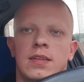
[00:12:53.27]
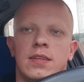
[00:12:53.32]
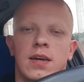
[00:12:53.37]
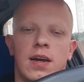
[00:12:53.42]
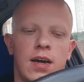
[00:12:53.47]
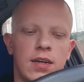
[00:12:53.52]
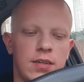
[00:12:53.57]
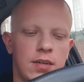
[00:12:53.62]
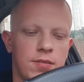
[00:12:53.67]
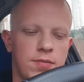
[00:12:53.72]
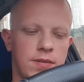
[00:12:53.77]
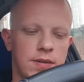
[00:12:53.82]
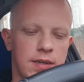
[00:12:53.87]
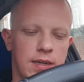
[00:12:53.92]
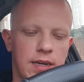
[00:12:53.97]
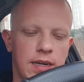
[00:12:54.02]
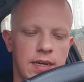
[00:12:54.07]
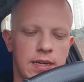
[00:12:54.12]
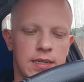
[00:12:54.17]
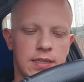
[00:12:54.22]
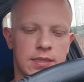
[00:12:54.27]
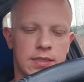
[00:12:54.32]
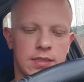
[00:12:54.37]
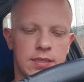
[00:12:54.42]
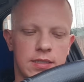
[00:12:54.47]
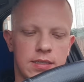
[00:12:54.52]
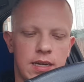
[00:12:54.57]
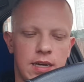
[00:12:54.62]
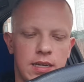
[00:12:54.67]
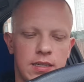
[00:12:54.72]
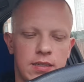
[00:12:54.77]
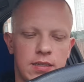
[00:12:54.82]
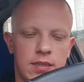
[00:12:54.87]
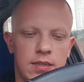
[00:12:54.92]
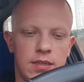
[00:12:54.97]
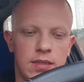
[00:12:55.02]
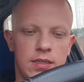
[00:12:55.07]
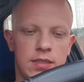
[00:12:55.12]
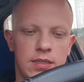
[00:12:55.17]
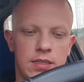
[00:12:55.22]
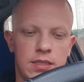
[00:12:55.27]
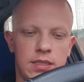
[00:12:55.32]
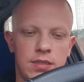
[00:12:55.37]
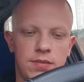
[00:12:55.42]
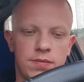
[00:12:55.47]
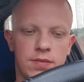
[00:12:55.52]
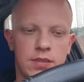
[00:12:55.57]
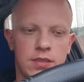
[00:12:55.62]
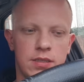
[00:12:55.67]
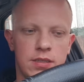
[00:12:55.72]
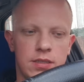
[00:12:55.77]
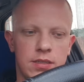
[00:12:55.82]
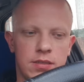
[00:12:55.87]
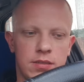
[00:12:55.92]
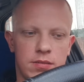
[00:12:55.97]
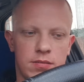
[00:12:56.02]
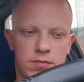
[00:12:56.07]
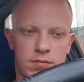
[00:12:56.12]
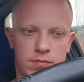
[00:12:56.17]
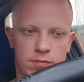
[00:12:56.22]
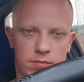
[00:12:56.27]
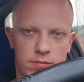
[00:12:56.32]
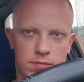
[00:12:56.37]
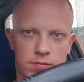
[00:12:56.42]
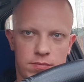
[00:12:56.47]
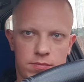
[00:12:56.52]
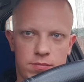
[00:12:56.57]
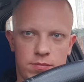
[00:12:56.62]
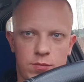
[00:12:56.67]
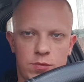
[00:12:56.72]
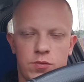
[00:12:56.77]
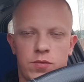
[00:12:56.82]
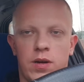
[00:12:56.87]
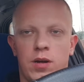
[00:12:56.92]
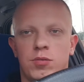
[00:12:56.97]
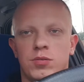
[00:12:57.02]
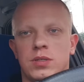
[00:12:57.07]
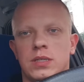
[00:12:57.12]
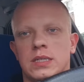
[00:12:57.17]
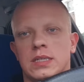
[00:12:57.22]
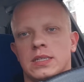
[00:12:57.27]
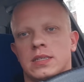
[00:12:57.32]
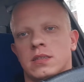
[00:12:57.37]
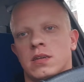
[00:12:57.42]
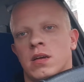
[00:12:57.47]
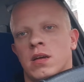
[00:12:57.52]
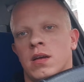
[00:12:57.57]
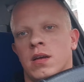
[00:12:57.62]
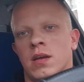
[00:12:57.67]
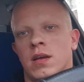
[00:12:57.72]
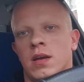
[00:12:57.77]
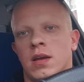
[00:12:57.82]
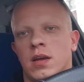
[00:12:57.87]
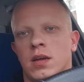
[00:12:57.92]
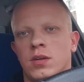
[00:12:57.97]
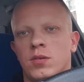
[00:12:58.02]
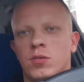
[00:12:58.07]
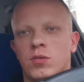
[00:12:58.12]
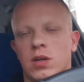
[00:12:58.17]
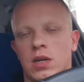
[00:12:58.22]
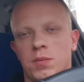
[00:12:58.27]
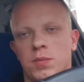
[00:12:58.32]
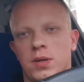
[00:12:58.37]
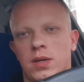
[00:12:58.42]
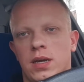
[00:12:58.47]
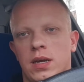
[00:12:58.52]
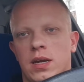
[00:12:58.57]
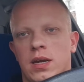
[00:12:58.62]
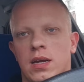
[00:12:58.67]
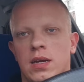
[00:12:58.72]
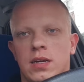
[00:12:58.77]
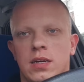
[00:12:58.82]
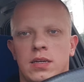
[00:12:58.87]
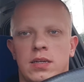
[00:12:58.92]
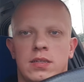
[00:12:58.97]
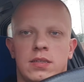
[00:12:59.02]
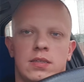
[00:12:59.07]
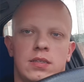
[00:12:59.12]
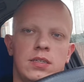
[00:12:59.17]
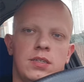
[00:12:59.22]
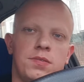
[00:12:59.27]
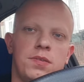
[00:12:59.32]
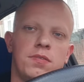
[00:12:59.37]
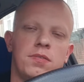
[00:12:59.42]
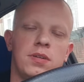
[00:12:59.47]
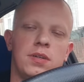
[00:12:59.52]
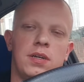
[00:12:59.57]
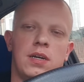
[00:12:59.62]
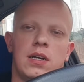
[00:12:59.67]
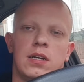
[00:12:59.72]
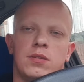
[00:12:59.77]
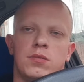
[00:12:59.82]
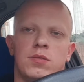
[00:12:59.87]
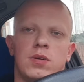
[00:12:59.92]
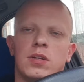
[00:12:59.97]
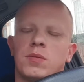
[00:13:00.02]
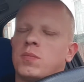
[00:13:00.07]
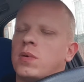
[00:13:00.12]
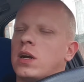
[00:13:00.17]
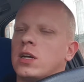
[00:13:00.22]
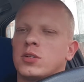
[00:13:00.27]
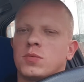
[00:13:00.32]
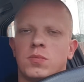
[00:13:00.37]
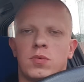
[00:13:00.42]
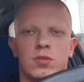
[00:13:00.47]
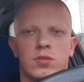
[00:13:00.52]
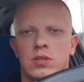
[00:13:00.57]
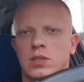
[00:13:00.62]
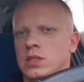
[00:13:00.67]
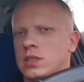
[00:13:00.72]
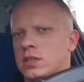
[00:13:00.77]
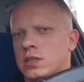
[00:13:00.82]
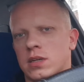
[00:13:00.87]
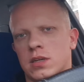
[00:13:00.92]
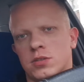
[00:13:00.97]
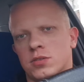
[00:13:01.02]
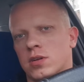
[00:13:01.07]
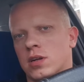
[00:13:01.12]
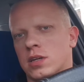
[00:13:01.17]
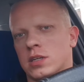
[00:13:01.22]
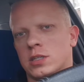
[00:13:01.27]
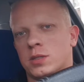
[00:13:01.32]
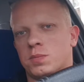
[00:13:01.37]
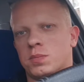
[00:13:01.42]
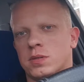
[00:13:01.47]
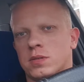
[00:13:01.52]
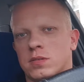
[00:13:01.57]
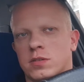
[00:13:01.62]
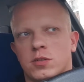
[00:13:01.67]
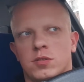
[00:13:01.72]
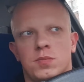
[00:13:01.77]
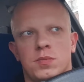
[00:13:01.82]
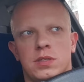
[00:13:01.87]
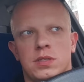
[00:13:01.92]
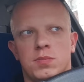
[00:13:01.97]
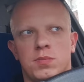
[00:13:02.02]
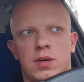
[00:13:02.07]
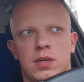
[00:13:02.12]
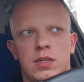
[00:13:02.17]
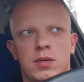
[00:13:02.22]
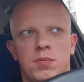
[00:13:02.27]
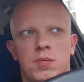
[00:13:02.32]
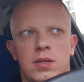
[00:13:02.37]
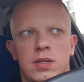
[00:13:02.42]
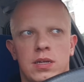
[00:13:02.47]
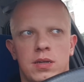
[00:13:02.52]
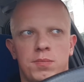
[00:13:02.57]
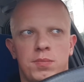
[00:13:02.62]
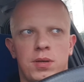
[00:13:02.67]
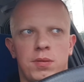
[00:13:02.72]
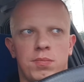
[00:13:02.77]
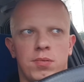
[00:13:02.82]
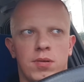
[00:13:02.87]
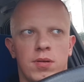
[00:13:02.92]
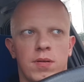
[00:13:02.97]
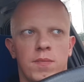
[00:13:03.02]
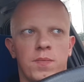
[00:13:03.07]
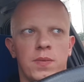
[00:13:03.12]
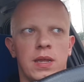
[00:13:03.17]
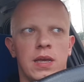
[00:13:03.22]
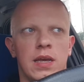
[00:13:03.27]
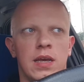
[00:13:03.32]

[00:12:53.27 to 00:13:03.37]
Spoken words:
The other thing is that even without this, you came here. In these 15 years, you get much more international experience. You meet many people.